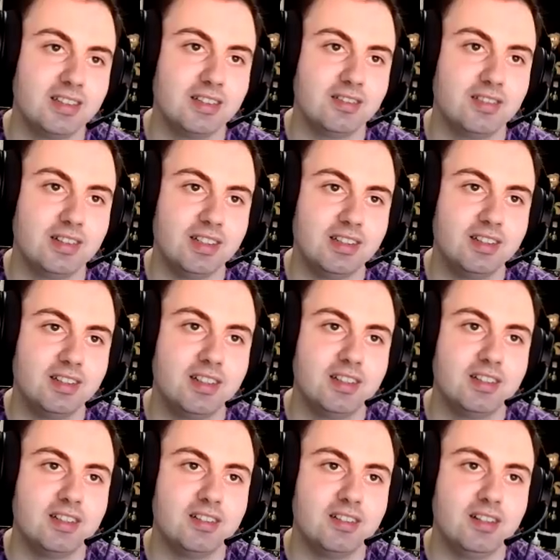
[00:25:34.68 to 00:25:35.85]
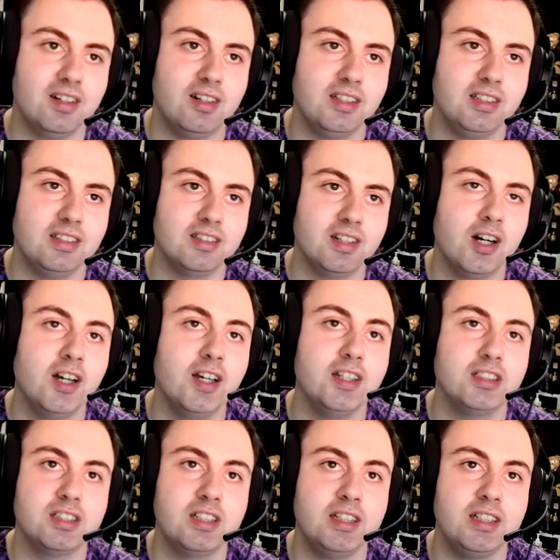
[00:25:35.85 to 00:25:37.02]
definitely. I
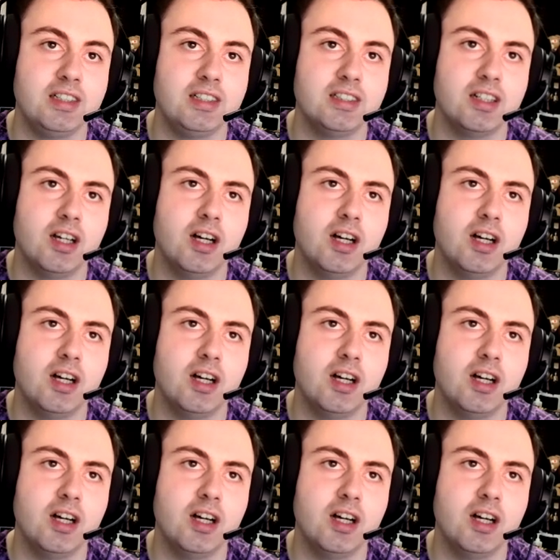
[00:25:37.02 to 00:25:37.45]
actually,